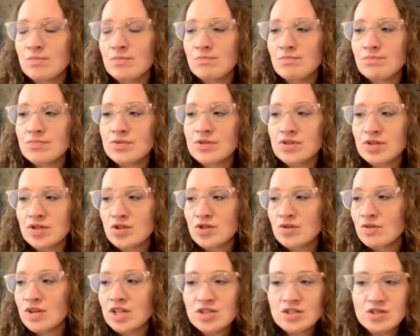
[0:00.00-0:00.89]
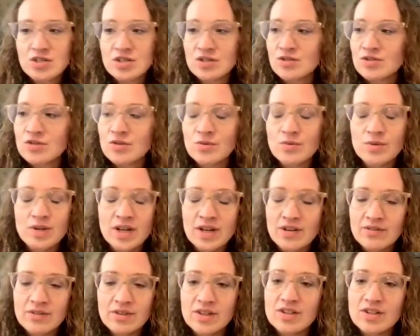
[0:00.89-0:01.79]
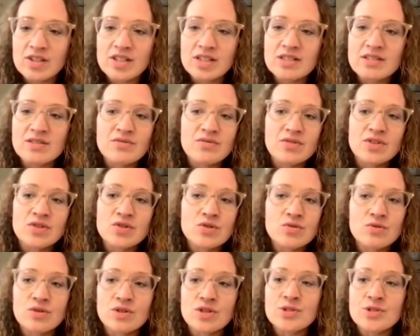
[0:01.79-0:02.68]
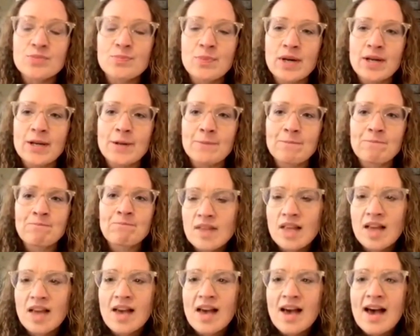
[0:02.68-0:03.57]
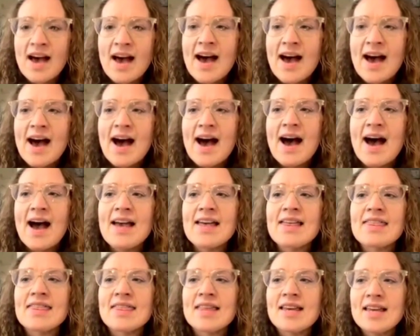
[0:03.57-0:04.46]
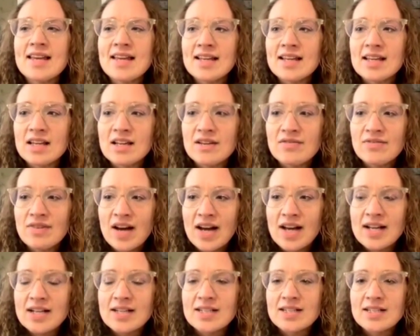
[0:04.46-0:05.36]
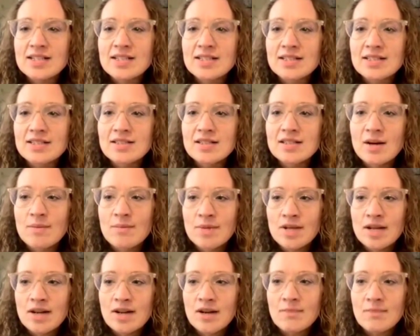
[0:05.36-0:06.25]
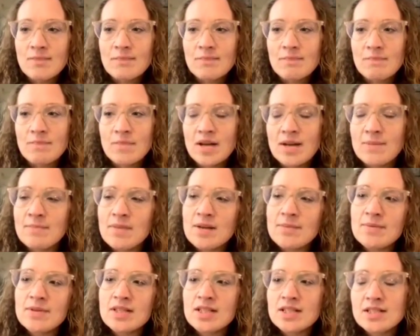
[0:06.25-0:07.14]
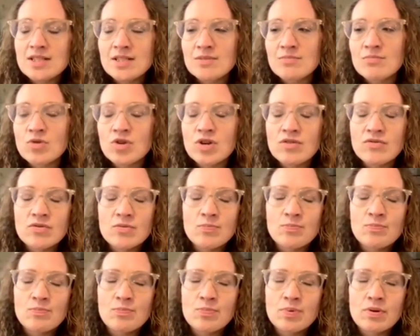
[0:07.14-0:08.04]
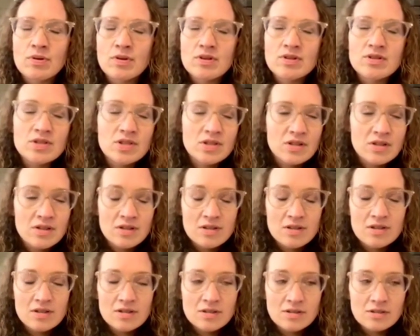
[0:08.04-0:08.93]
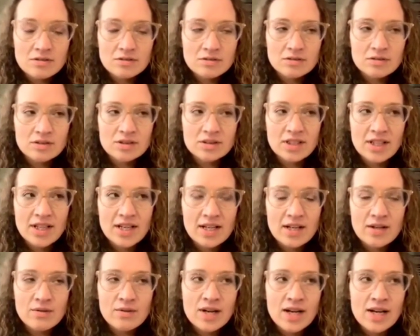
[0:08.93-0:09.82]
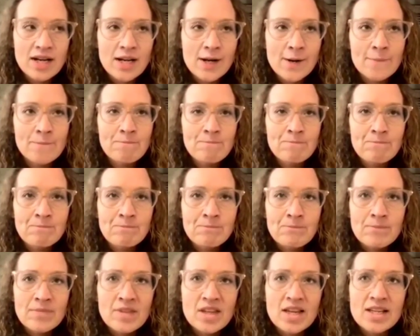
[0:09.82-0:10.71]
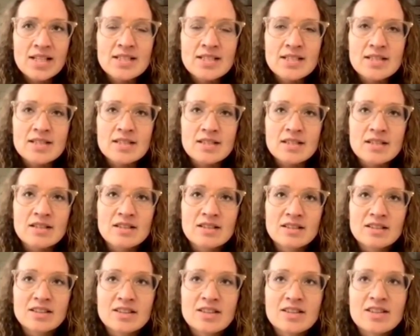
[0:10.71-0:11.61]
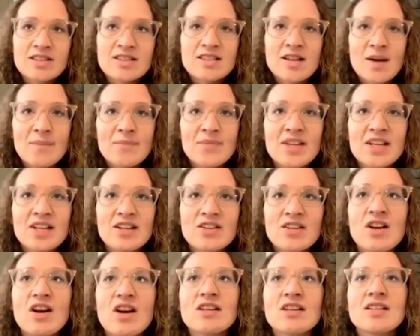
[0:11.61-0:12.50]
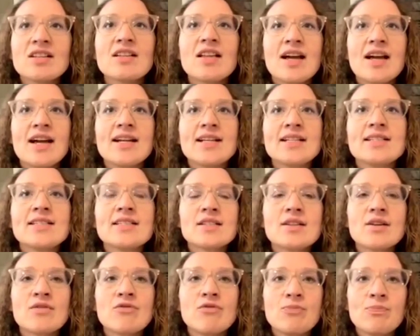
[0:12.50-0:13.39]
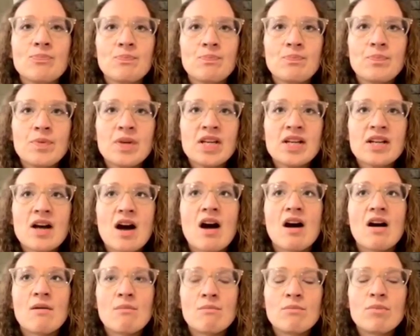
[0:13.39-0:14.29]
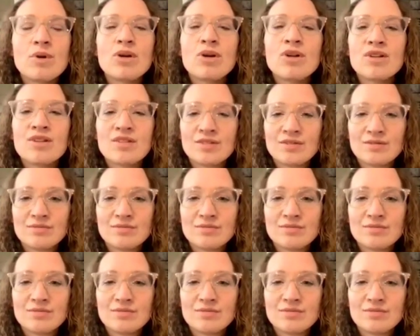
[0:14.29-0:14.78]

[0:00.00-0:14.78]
situations or whatever. You need different tools. But I think if I had to sum it up, and maybe this is more of a personal takeaway, it's something along the lines of being humble